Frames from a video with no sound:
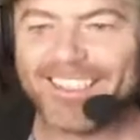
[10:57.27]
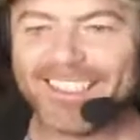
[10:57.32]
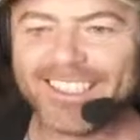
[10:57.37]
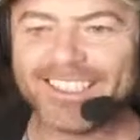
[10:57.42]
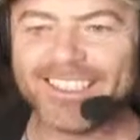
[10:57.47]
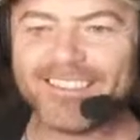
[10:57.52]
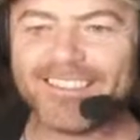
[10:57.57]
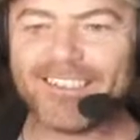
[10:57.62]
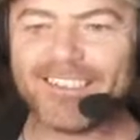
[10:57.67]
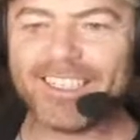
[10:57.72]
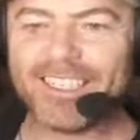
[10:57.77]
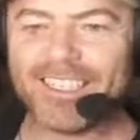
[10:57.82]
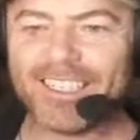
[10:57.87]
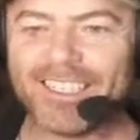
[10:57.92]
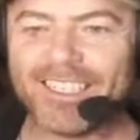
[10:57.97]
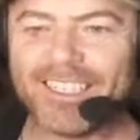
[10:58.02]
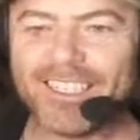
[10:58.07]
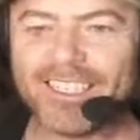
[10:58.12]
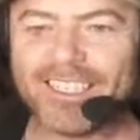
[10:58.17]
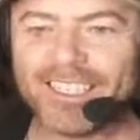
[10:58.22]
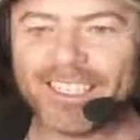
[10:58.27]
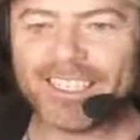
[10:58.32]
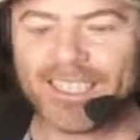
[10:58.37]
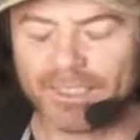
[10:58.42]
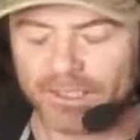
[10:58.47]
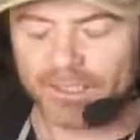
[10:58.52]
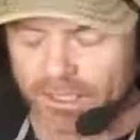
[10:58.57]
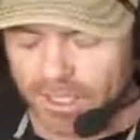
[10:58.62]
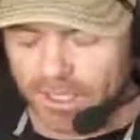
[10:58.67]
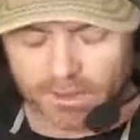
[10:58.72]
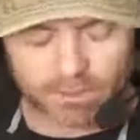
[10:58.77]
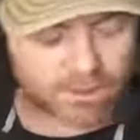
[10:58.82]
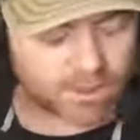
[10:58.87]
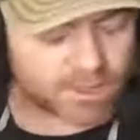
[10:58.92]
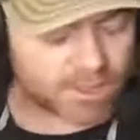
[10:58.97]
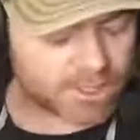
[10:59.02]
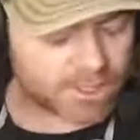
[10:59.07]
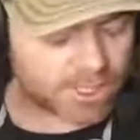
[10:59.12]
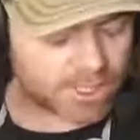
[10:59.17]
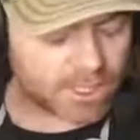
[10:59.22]
Right, let's go and
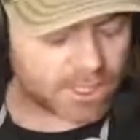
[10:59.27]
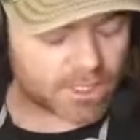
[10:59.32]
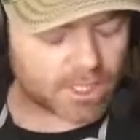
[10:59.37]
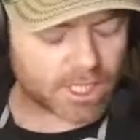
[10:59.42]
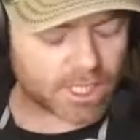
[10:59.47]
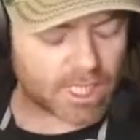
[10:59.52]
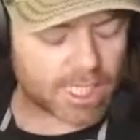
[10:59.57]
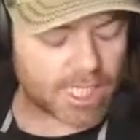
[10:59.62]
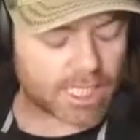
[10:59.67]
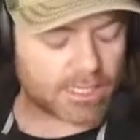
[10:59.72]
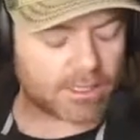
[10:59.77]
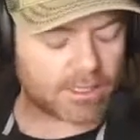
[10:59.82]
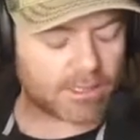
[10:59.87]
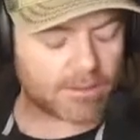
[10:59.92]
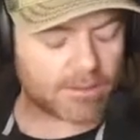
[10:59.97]
search again.